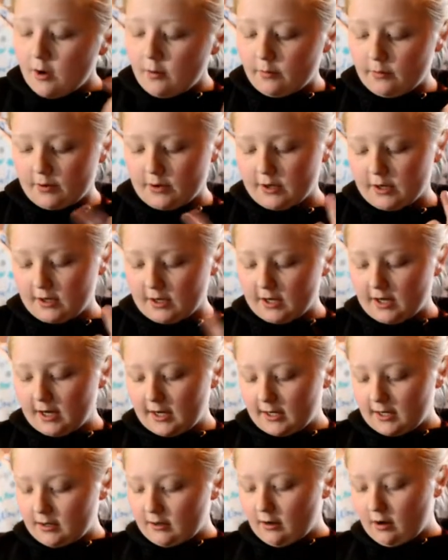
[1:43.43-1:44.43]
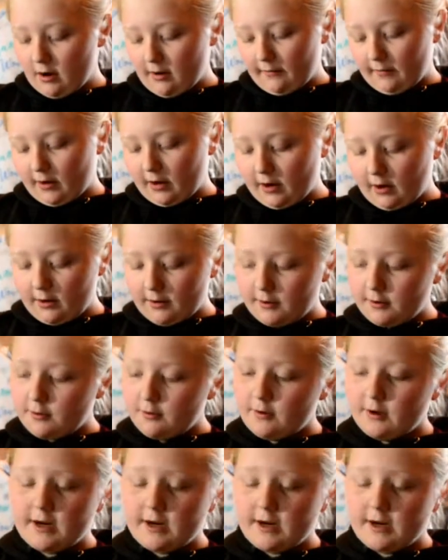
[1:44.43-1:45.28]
We're going to cut our avocado,